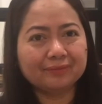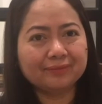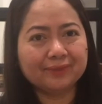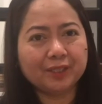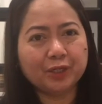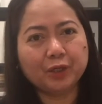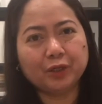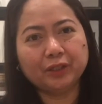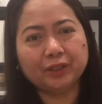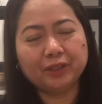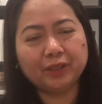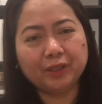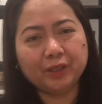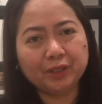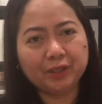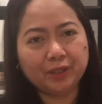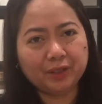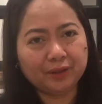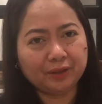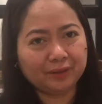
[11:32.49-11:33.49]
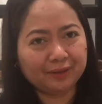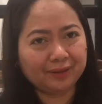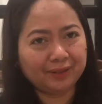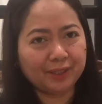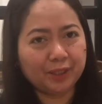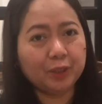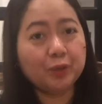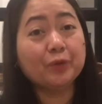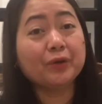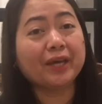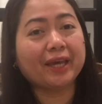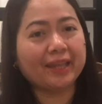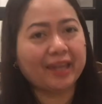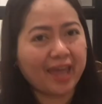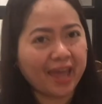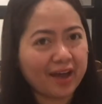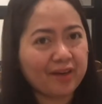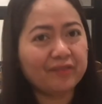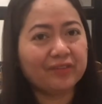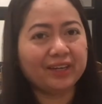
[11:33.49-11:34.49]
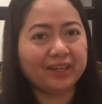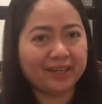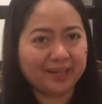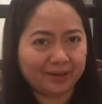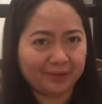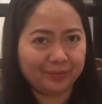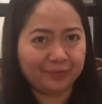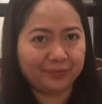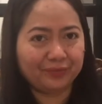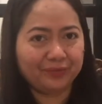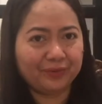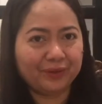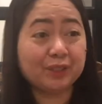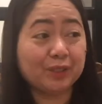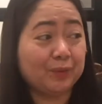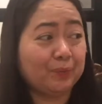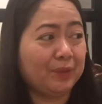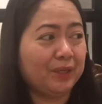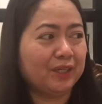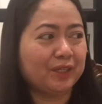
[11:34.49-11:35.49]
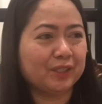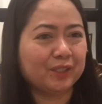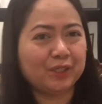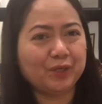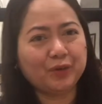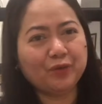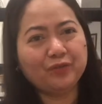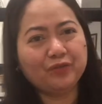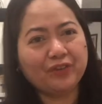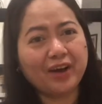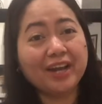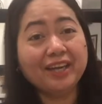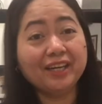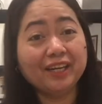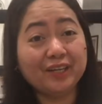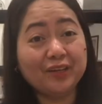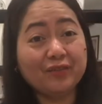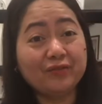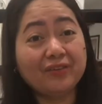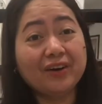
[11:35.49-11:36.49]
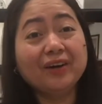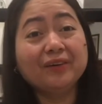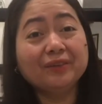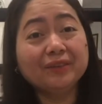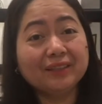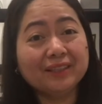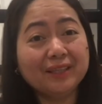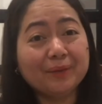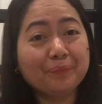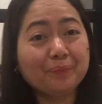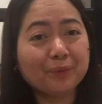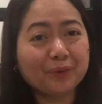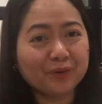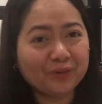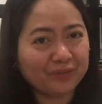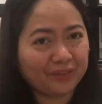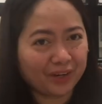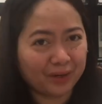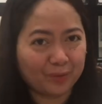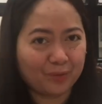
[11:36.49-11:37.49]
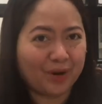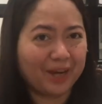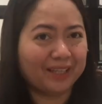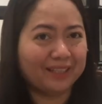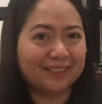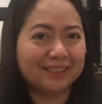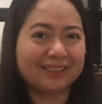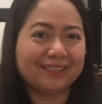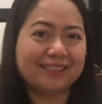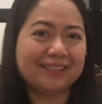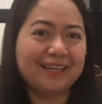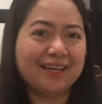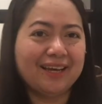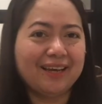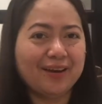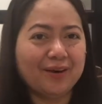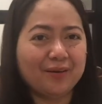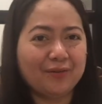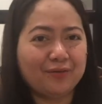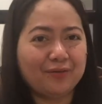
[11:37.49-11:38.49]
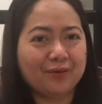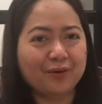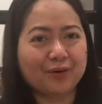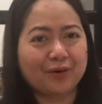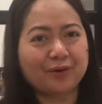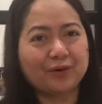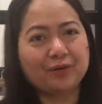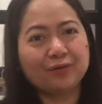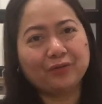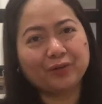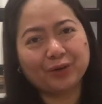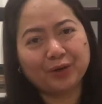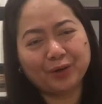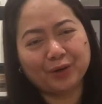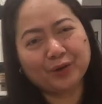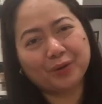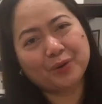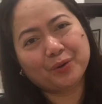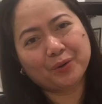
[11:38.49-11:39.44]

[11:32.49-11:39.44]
yun, you can have enough. Because you finally found the perfect ones for your. I